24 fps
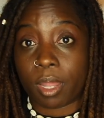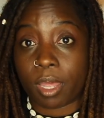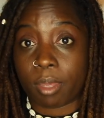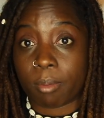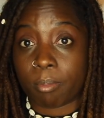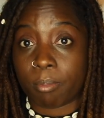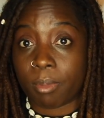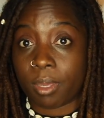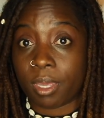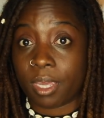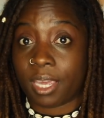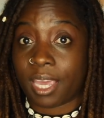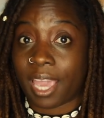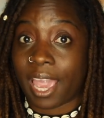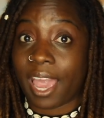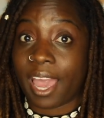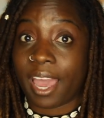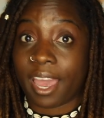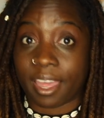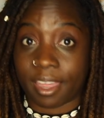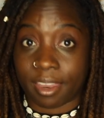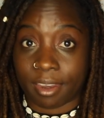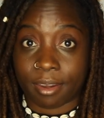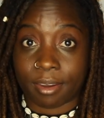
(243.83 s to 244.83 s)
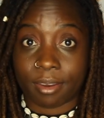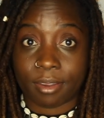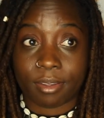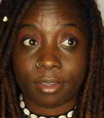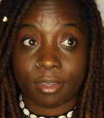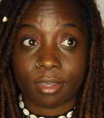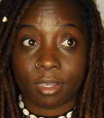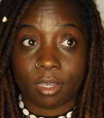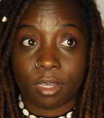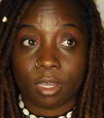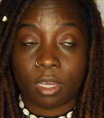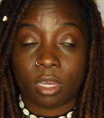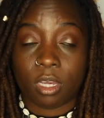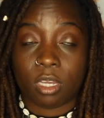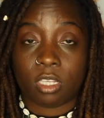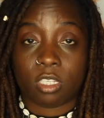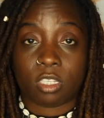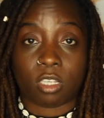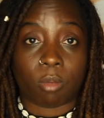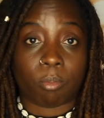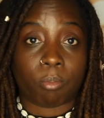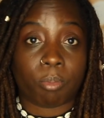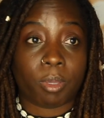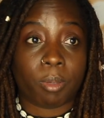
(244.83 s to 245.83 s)
like me can.
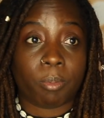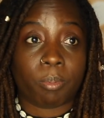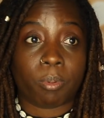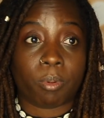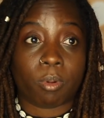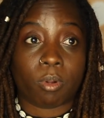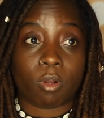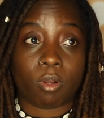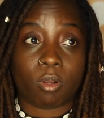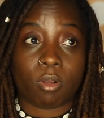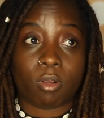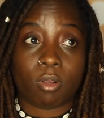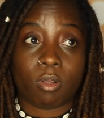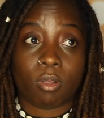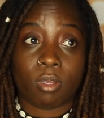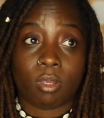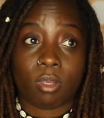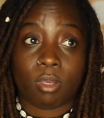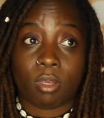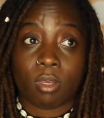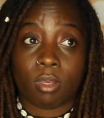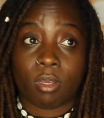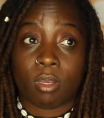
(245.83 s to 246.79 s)
Some people